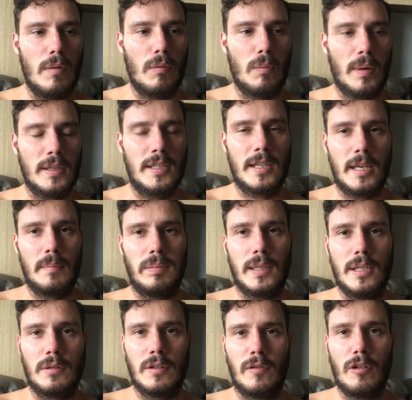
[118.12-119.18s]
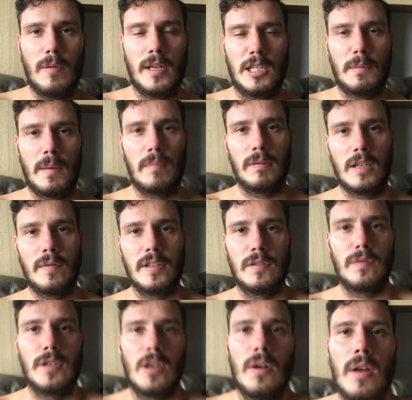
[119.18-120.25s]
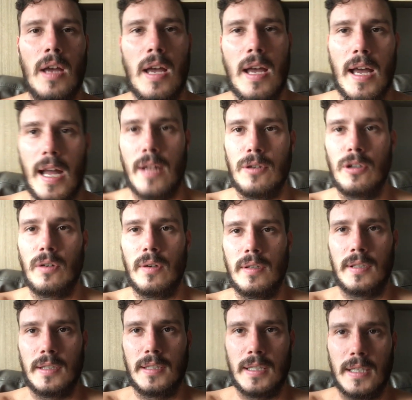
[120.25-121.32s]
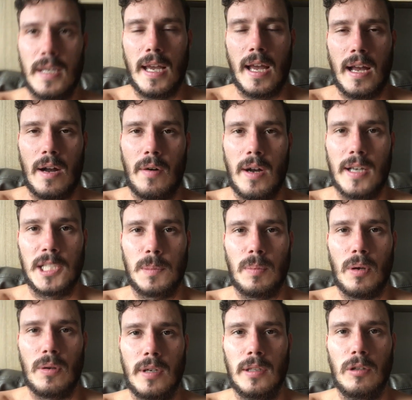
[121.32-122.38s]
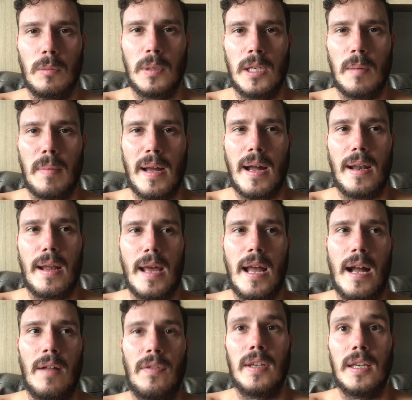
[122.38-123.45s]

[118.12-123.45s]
once again, please refer back to my previous video, and you're going to see how I spoke a little bit about how the